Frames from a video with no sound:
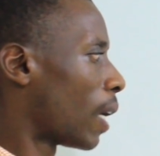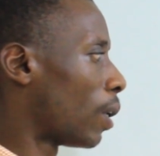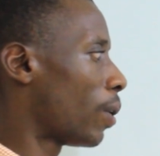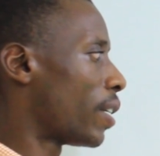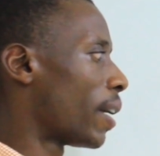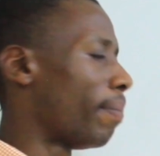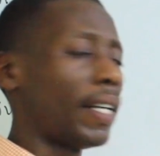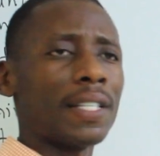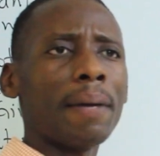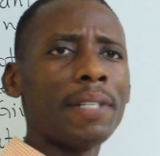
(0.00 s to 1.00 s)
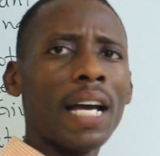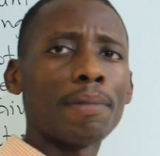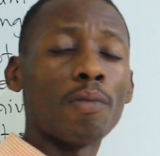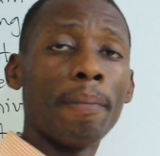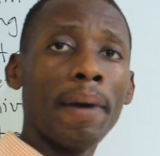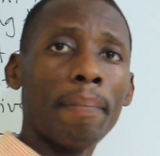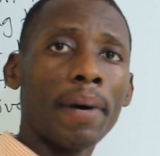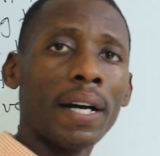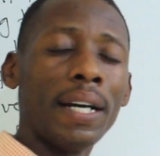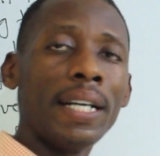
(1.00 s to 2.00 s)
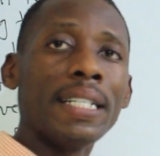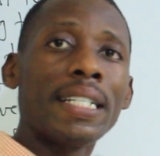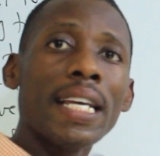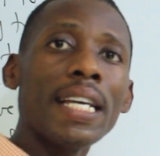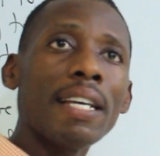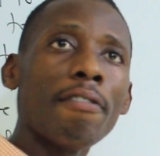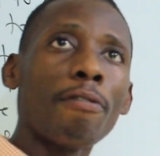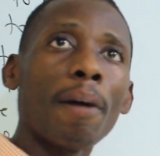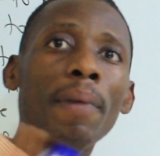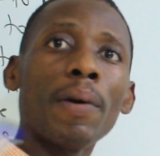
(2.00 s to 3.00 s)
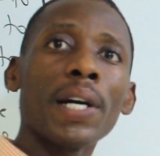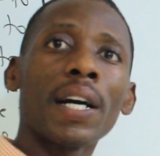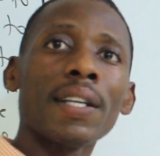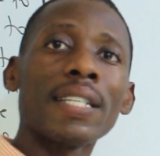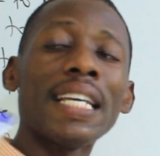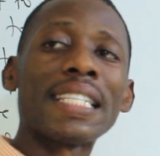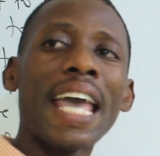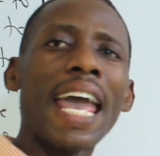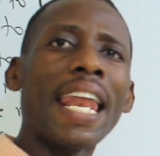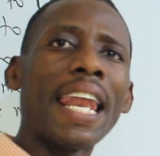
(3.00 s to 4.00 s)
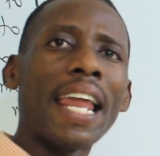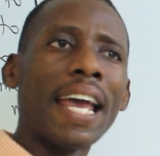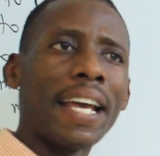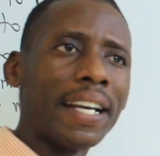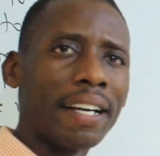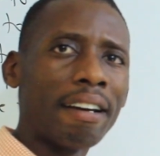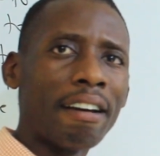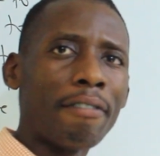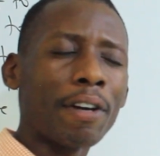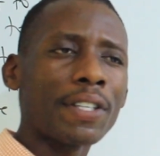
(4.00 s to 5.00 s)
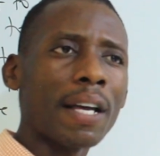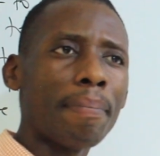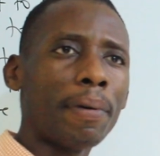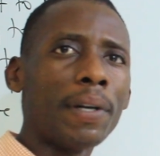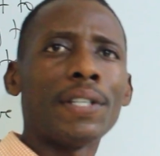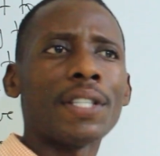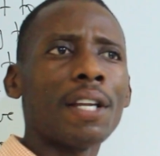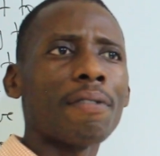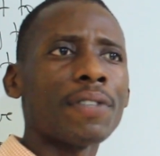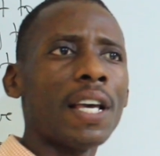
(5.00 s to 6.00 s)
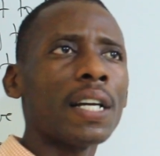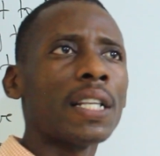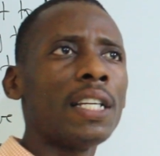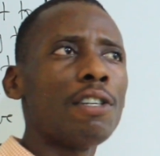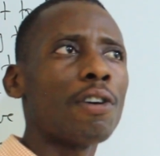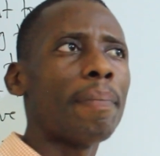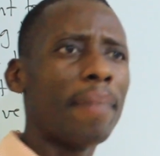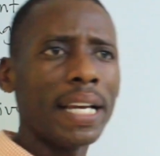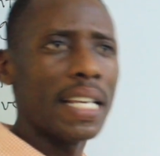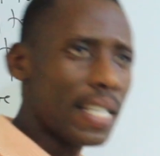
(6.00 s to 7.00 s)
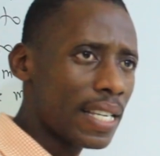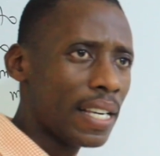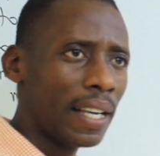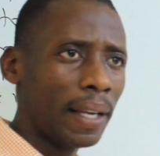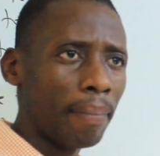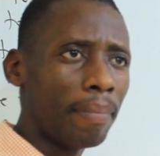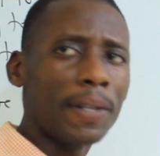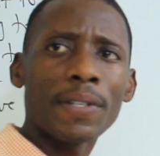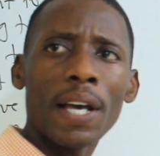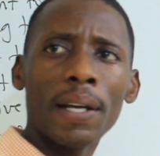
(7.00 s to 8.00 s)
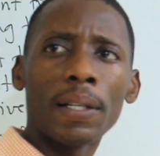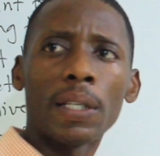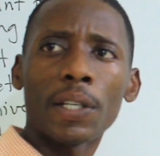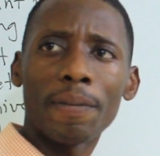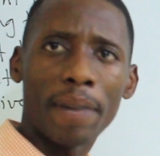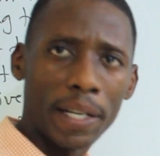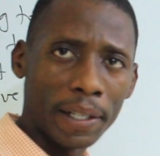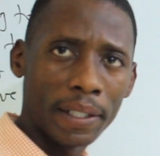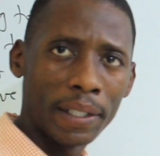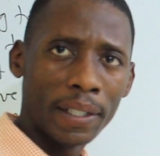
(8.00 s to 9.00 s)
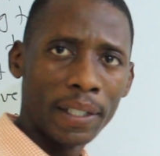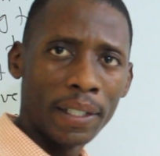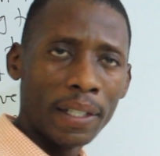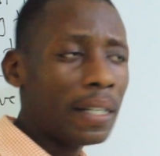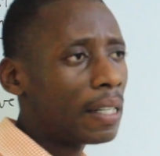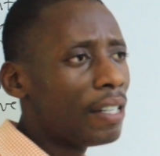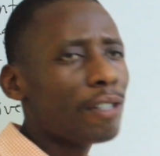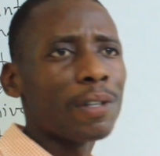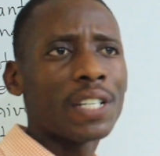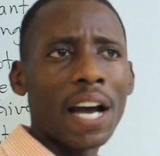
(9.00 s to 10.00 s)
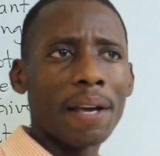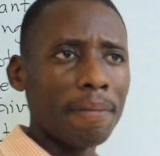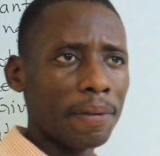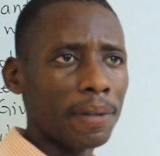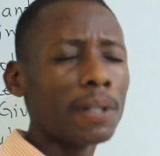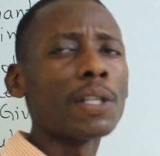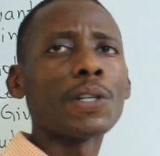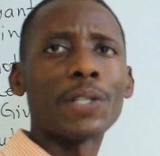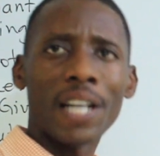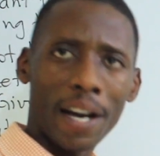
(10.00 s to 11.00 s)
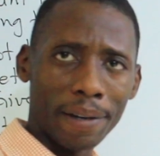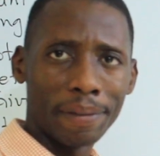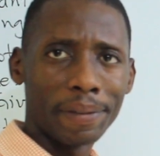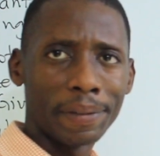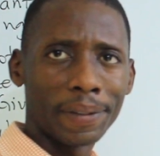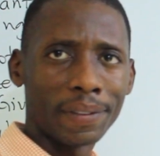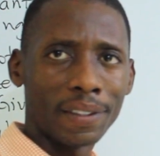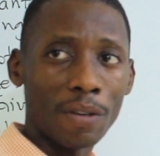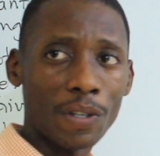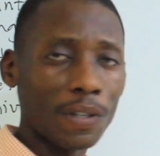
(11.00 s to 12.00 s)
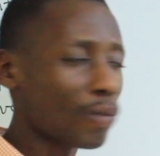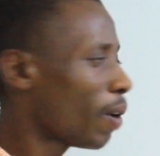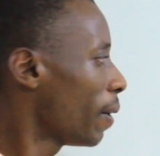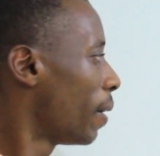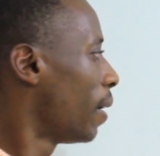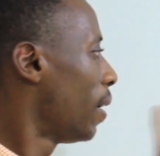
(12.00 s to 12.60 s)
But sometimes remember, T for Americans it's L. For example, instead of saying little money, but they say little money. Little time, little time. You see this one?